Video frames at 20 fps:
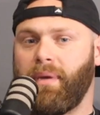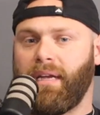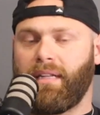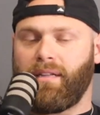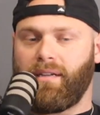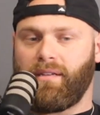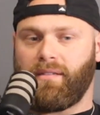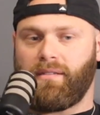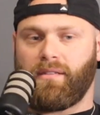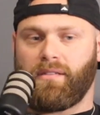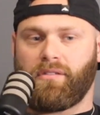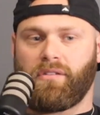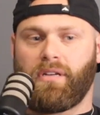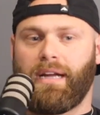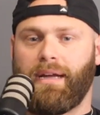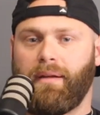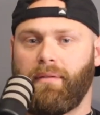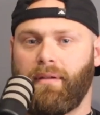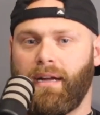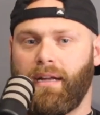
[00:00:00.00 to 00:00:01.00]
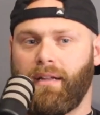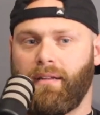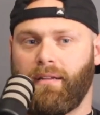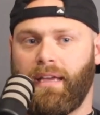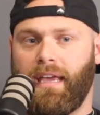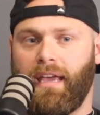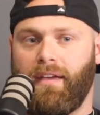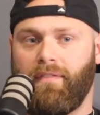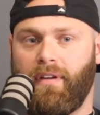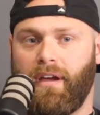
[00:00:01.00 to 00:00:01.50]
make that decision. I
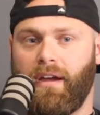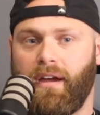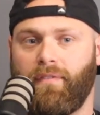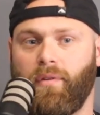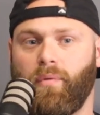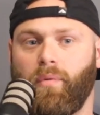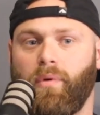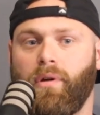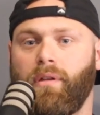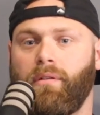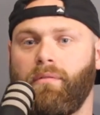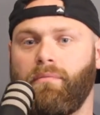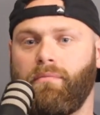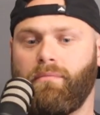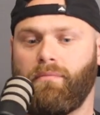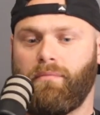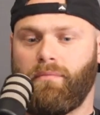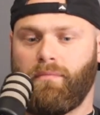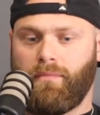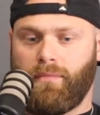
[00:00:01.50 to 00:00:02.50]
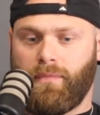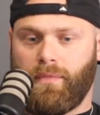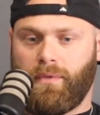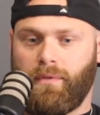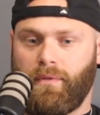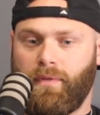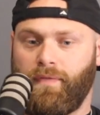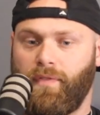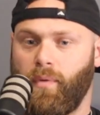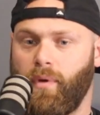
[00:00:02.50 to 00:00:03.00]
gave everyone,
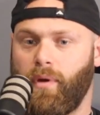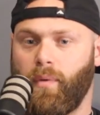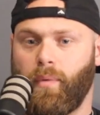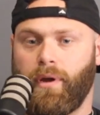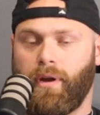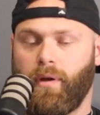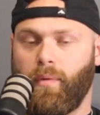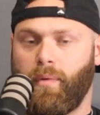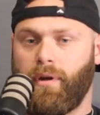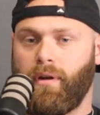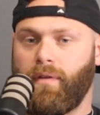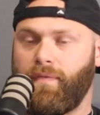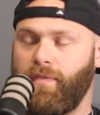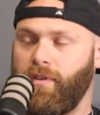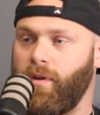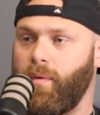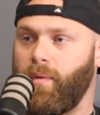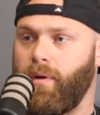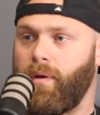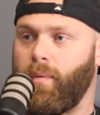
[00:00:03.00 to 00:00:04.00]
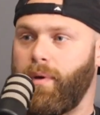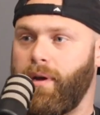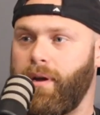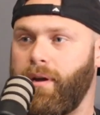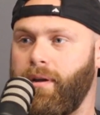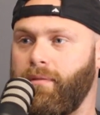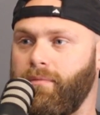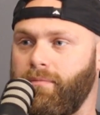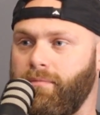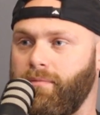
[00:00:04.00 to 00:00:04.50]
if you want to wear it, wear it. If you don't want to wear
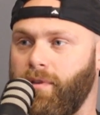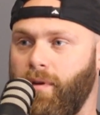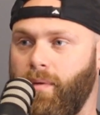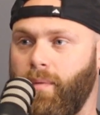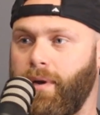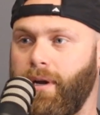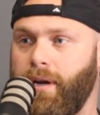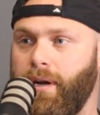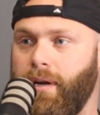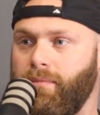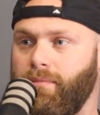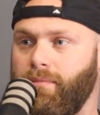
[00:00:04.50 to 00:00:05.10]
it, don't wear it.